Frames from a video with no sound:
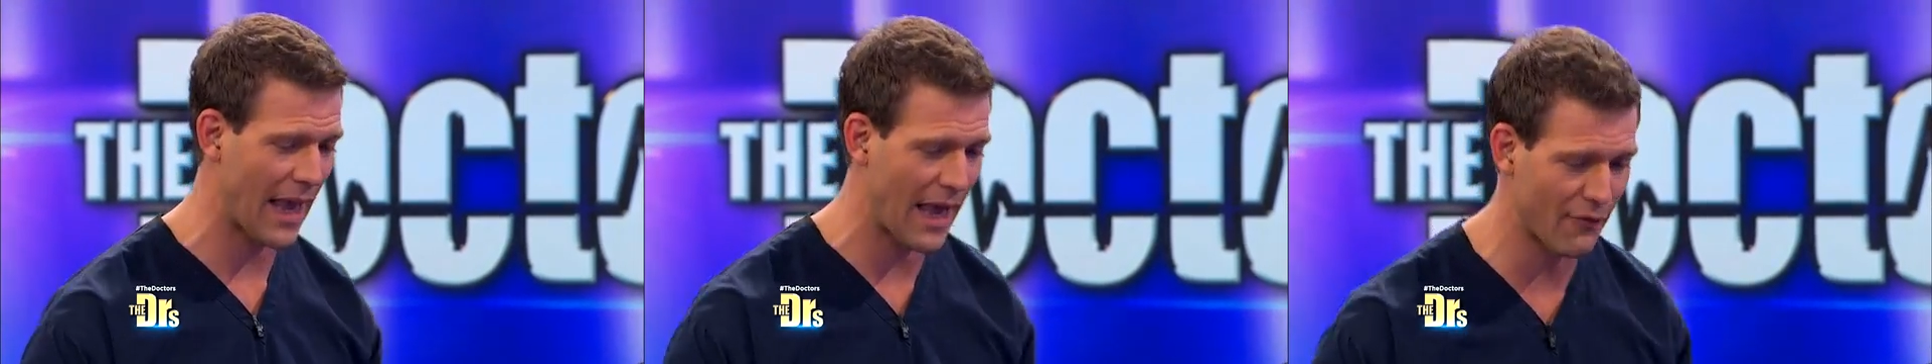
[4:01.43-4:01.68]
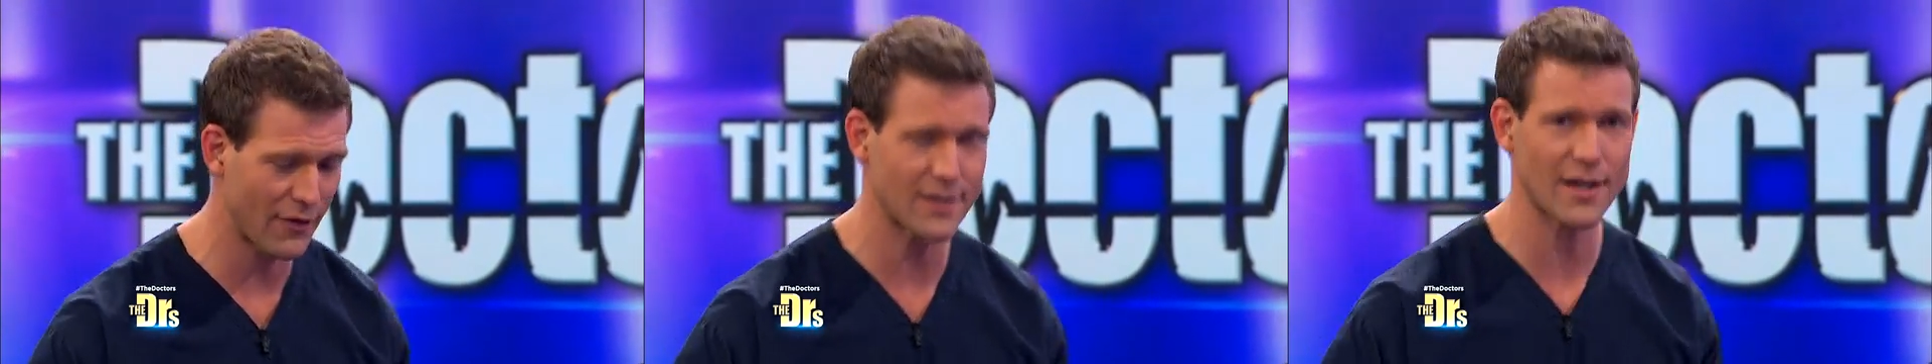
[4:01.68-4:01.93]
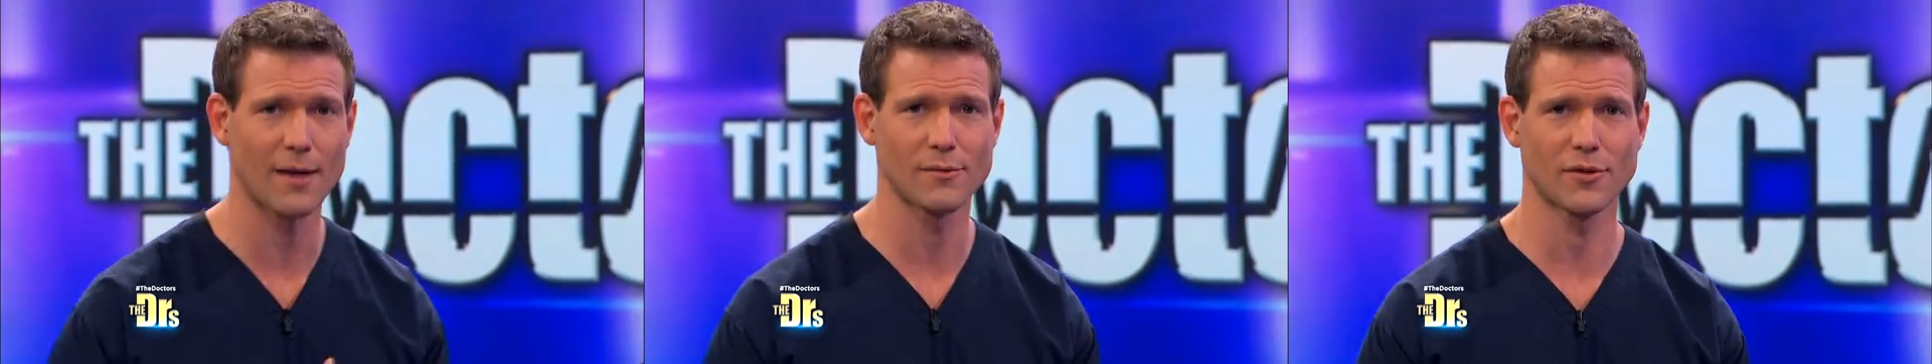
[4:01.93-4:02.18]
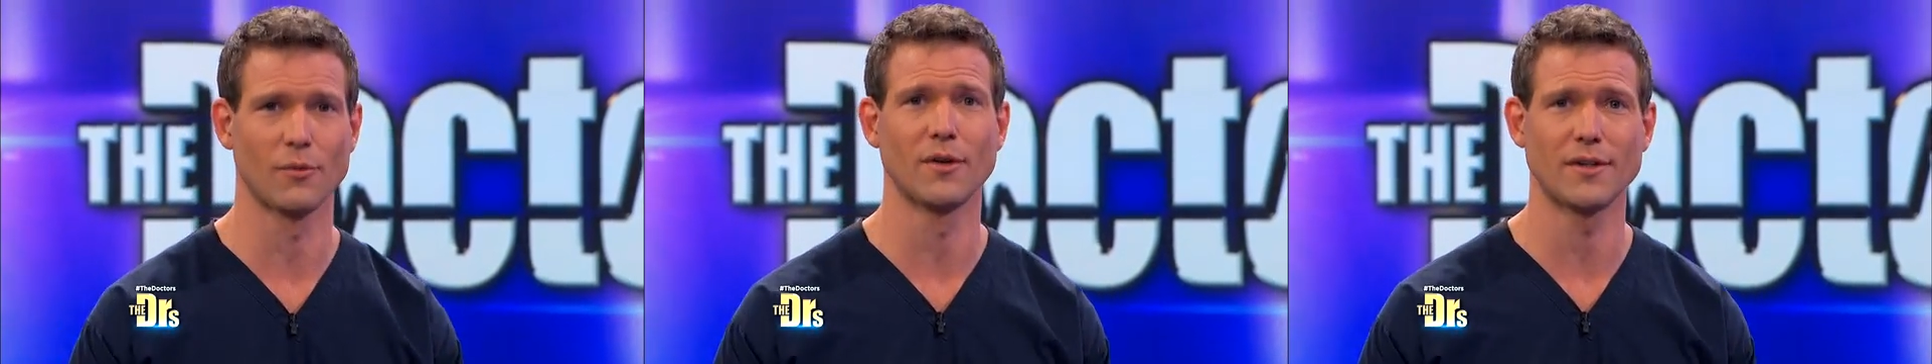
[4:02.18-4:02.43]
every
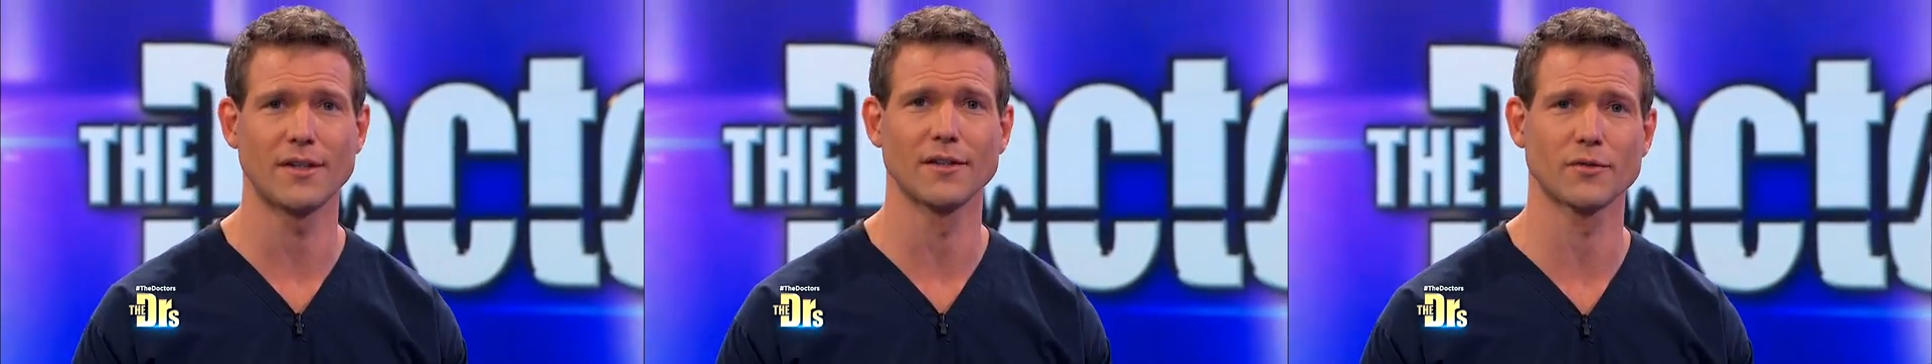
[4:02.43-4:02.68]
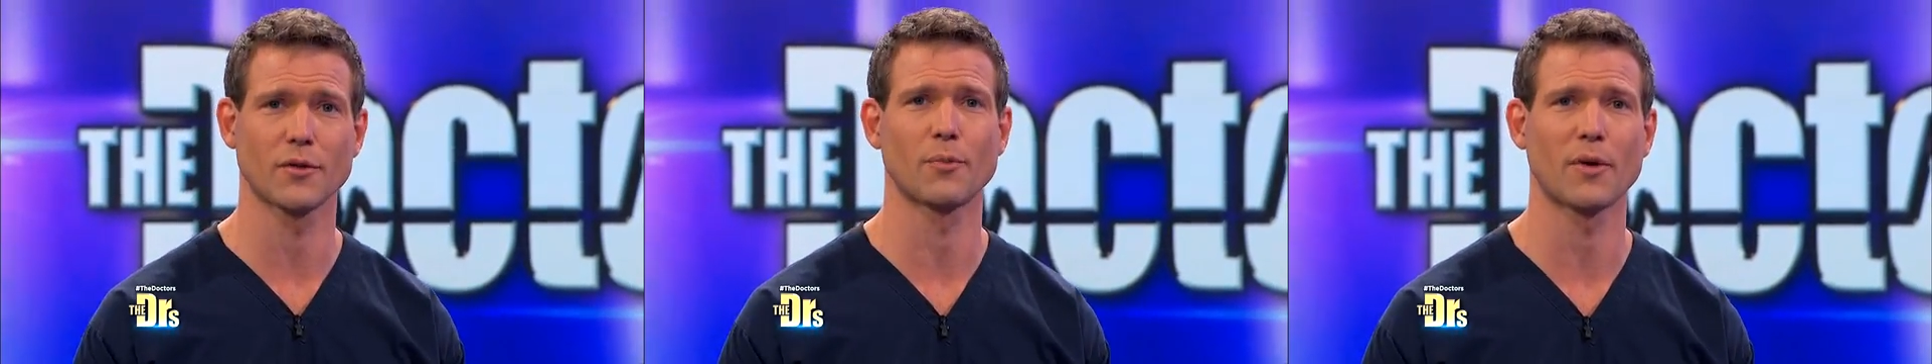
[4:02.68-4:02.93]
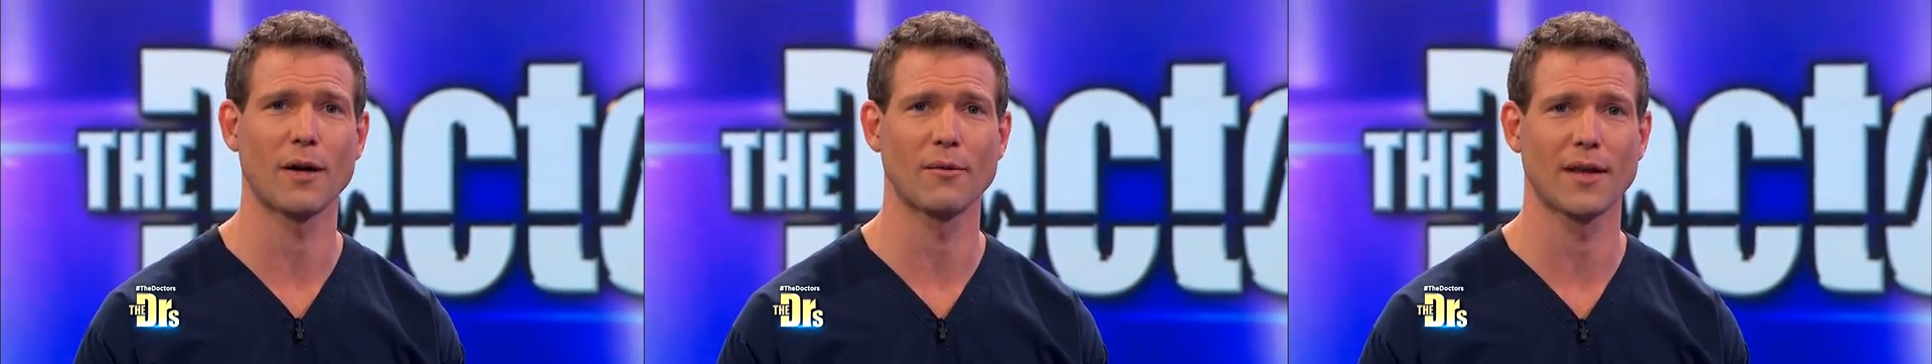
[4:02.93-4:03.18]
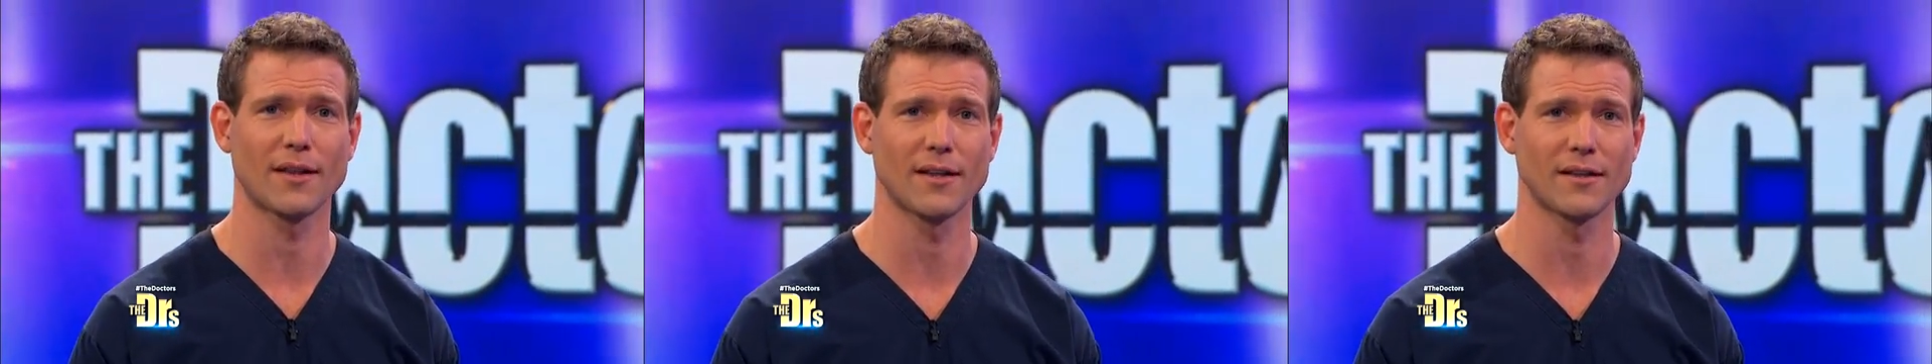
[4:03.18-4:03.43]
time someone deals with a
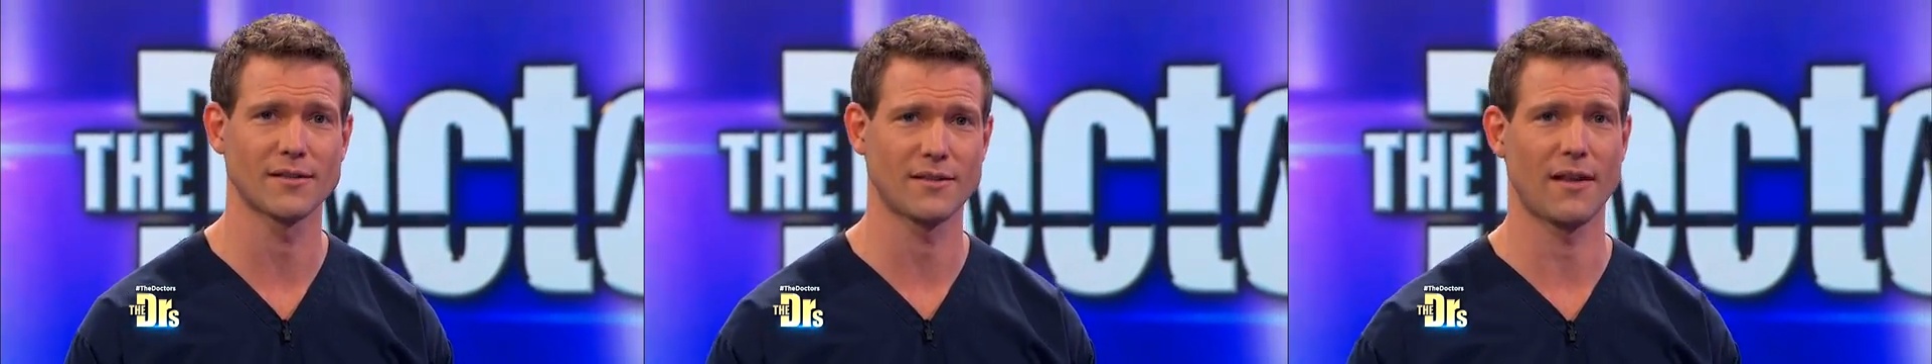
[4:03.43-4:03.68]
problem like this,